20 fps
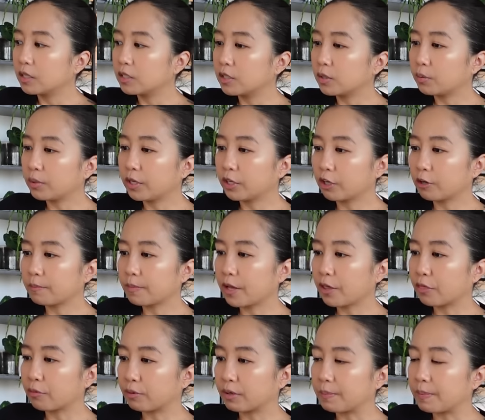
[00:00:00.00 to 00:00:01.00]
So here are
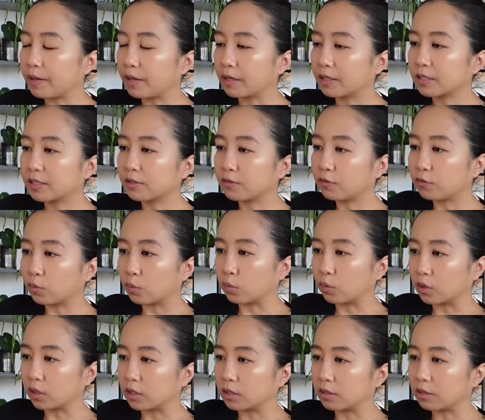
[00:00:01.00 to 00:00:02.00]
my three picks
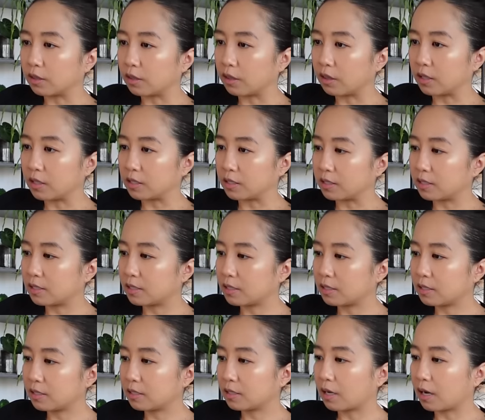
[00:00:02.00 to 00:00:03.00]
for
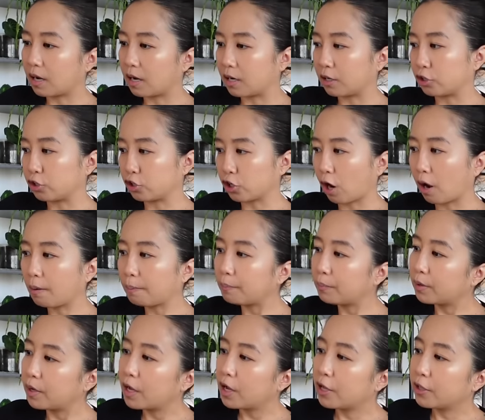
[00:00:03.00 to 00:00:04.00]
this uh,
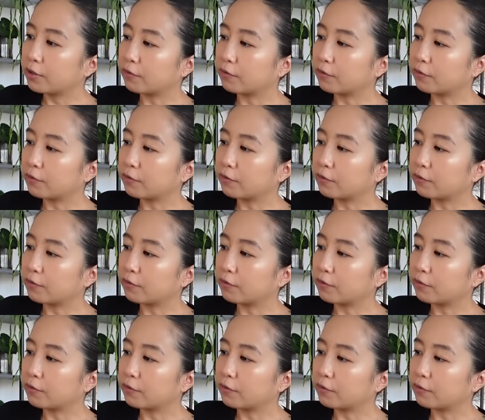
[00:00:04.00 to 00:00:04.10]
shop.